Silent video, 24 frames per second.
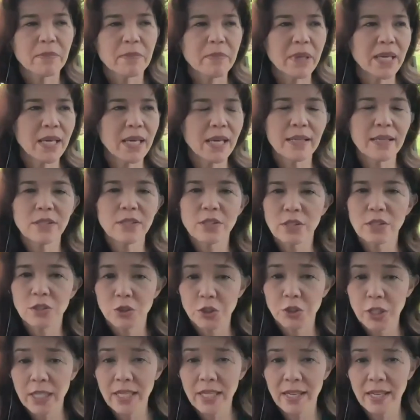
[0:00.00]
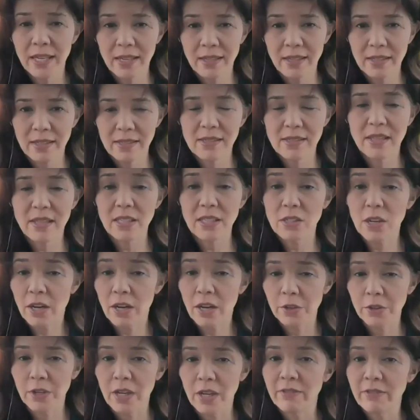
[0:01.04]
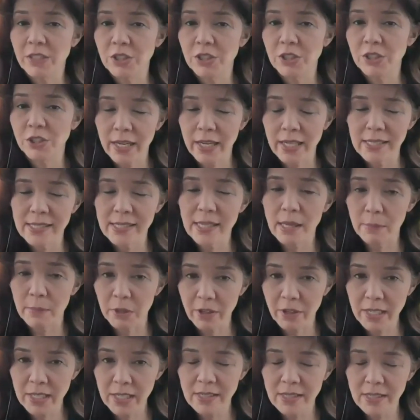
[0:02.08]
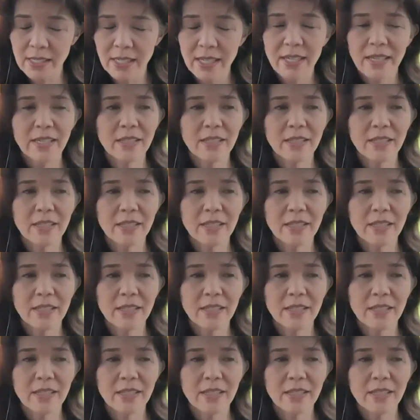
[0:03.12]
because she is the daughter of a Chinese immigrant.